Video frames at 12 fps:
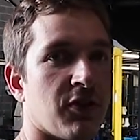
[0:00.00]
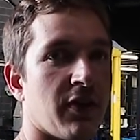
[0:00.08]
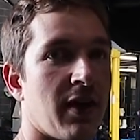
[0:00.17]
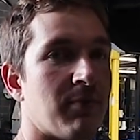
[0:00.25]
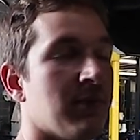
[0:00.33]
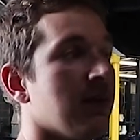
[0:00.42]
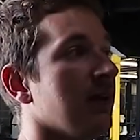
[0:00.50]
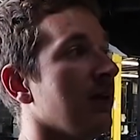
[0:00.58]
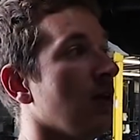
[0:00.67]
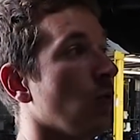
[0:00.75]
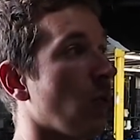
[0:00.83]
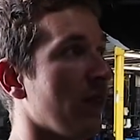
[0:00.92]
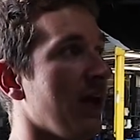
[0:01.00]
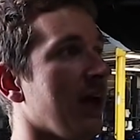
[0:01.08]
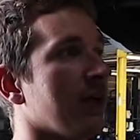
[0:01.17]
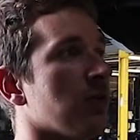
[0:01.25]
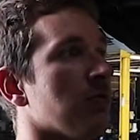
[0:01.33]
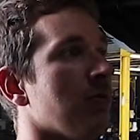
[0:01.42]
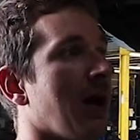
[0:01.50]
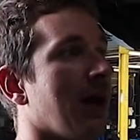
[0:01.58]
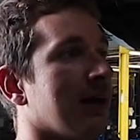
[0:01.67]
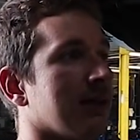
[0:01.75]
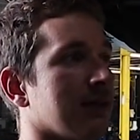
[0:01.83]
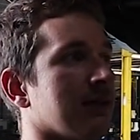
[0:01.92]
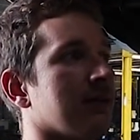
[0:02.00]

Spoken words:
for them. When they come back,